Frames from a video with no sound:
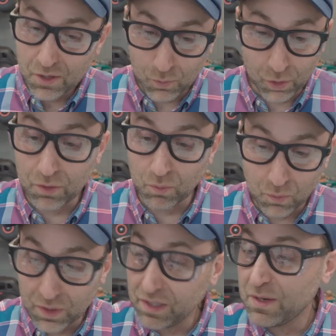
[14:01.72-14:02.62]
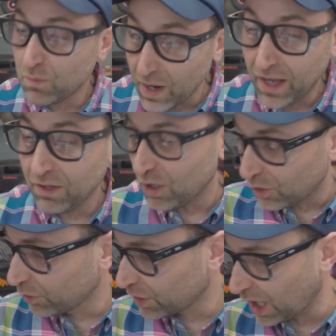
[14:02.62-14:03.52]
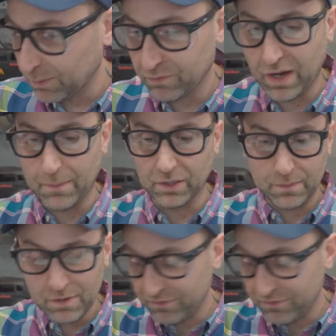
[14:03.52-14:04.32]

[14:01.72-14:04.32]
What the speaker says: work really well over carbon fiber. Let me